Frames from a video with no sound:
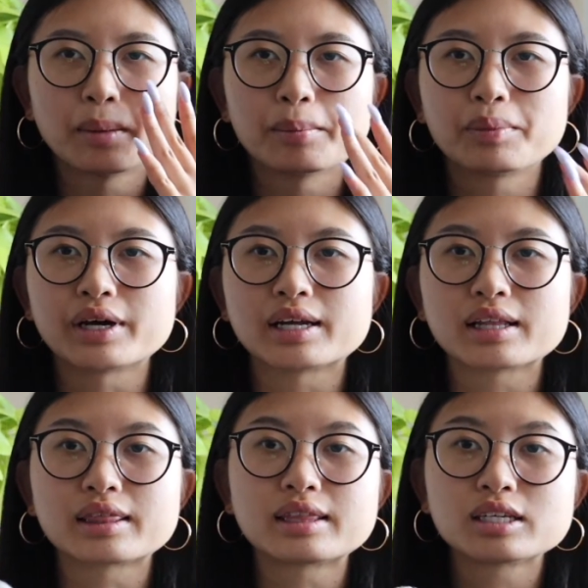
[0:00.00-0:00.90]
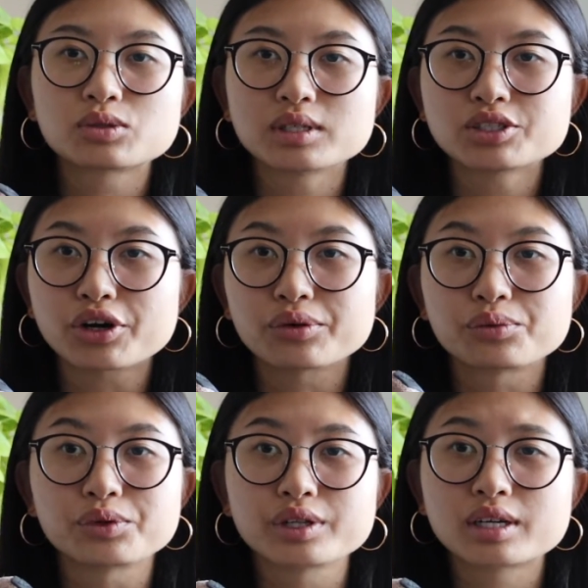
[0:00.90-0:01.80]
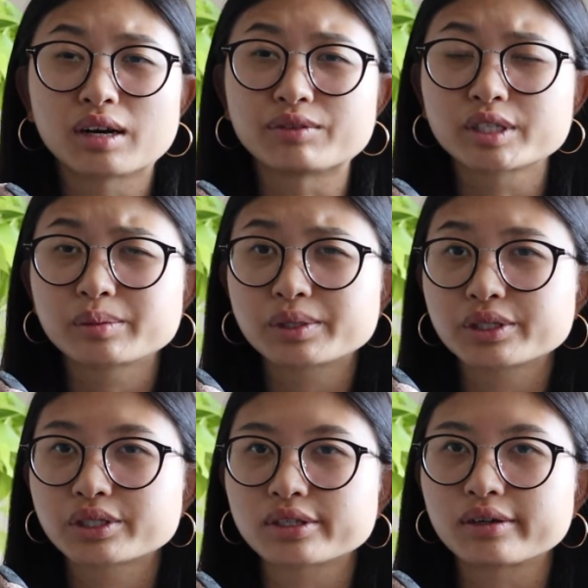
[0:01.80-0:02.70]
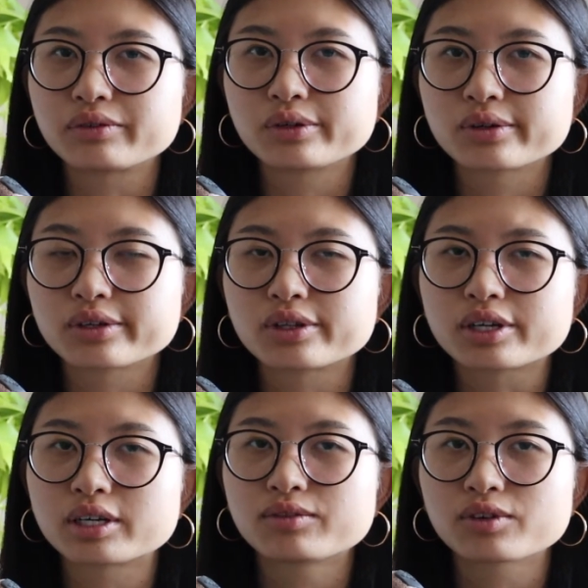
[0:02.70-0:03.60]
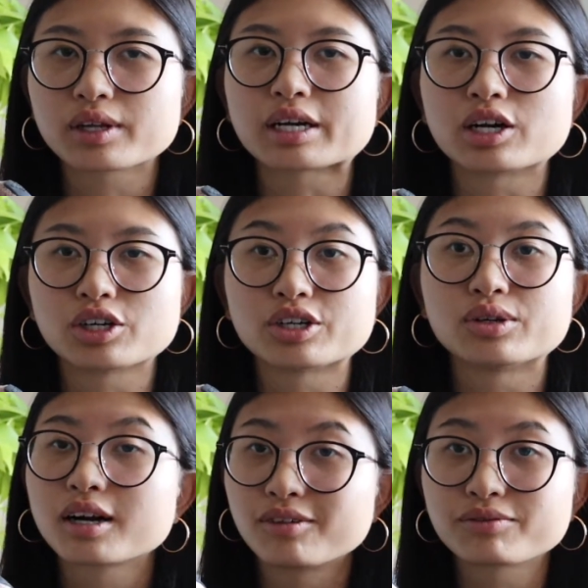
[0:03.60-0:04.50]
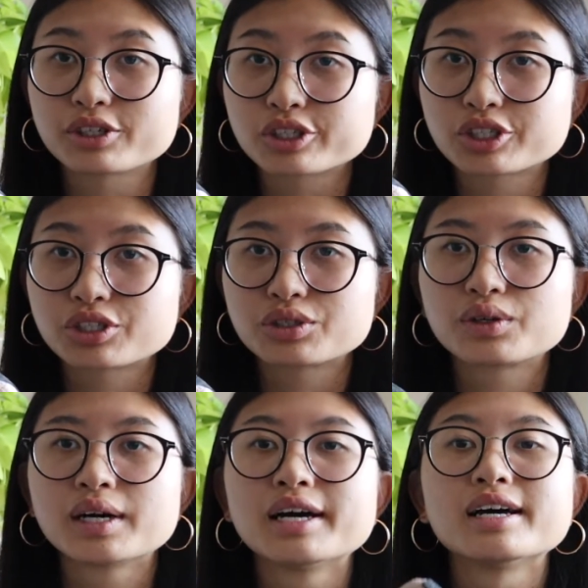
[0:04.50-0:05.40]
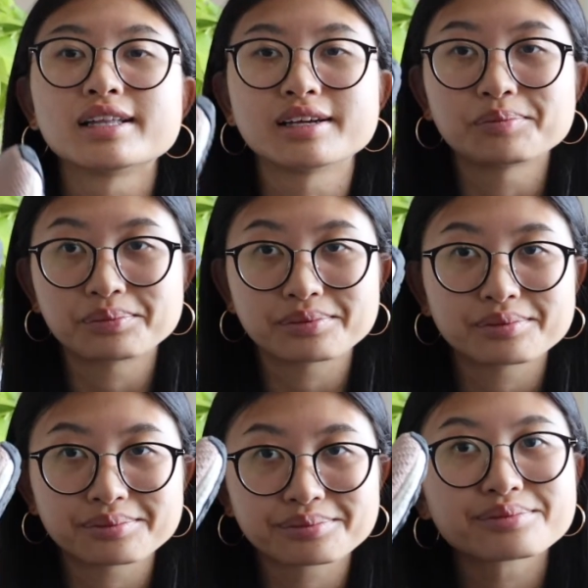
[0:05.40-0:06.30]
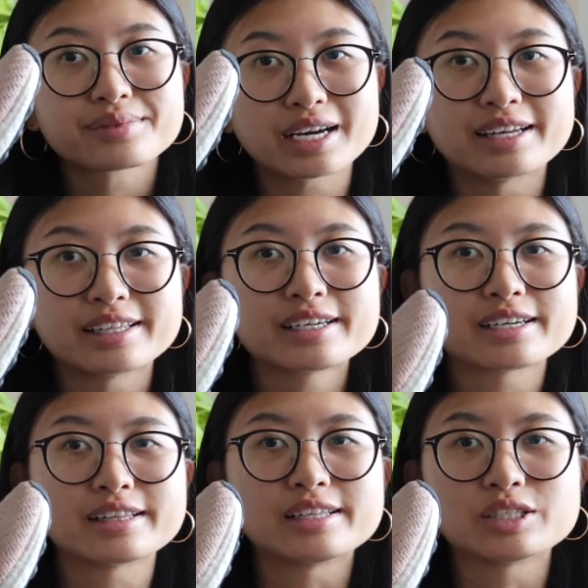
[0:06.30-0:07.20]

But these ones are really comfortable, so if you're looking for like a good comfort shoe, I think